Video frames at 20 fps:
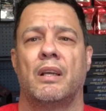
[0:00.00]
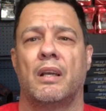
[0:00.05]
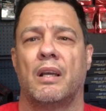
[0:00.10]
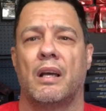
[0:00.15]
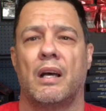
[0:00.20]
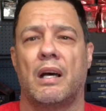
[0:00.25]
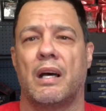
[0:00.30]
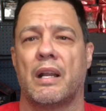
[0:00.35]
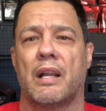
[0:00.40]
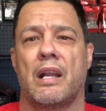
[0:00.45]

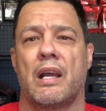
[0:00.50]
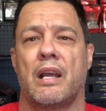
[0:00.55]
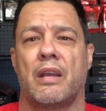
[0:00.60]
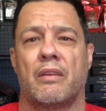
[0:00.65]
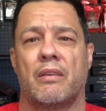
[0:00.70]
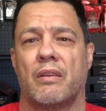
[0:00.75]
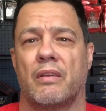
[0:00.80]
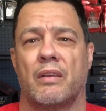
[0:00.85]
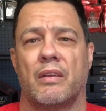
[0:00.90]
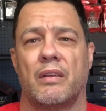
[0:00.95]
don't know.
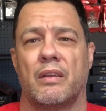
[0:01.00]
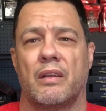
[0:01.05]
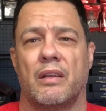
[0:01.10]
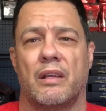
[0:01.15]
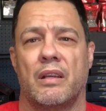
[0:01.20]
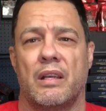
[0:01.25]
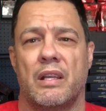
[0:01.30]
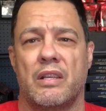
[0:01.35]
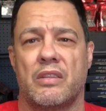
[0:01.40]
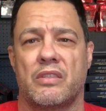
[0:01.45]

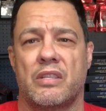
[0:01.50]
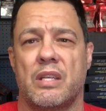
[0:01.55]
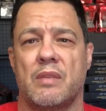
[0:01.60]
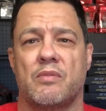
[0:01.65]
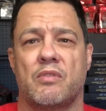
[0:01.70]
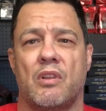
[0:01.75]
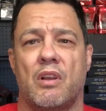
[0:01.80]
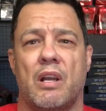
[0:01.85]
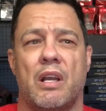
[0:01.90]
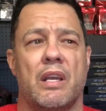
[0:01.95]
It
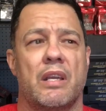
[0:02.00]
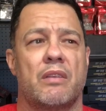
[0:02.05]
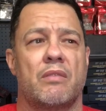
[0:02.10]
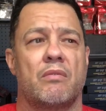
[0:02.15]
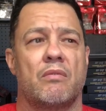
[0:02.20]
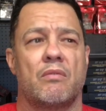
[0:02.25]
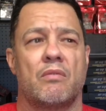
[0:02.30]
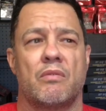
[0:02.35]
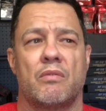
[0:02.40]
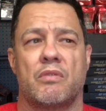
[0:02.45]
seems like
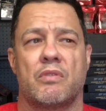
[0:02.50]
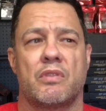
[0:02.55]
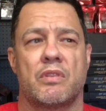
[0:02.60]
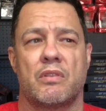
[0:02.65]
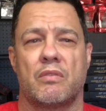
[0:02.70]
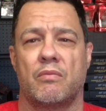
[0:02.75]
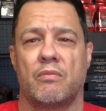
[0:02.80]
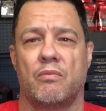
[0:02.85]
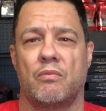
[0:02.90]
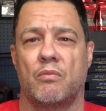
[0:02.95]

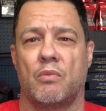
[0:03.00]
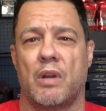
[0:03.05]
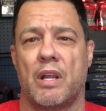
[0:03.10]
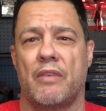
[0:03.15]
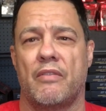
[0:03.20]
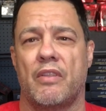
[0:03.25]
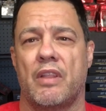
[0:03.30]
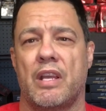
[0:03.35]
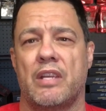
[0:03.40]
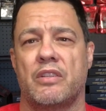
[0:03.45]

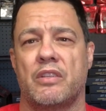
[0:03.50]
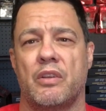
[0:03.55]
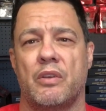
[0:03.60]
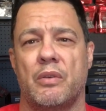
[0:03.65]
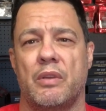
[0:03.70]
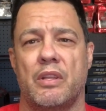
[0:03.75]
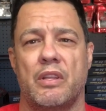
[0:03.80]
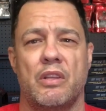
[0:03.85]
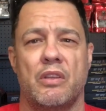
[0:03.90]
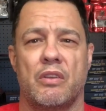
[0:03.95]
whatever they do
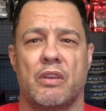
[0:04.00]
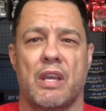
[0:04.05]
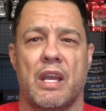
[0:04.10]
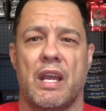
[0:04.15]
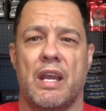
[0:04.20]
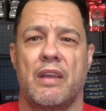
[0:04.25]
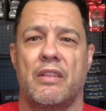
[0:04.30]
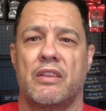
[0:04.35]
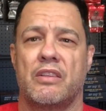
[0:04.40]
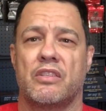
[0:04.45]
in the
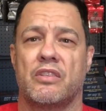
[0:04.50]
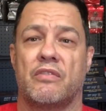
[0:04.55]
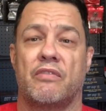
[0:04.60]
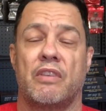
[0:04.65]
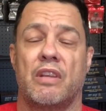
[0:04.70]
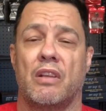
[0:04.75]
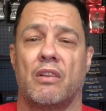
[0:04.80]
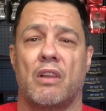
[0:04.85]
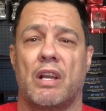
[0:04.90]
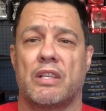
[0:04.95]
UK, they just
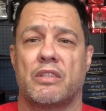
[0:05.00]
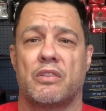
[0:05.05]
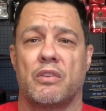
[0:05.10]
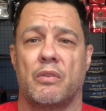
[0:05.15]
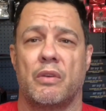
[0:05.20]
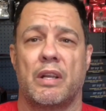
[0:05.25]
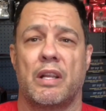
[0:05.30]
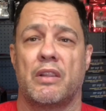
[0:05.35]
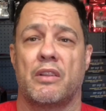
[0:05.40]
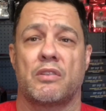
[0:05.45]
feel like
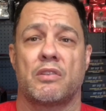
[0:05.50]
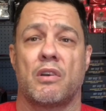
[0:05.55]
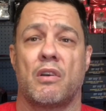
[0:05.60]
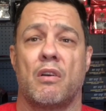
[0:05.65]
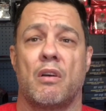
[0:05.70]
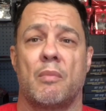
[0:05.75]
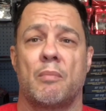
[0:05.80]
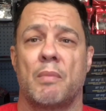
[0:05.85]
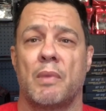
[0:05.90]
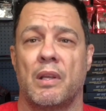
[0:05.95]
doing at the
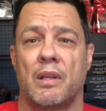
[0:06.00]
time.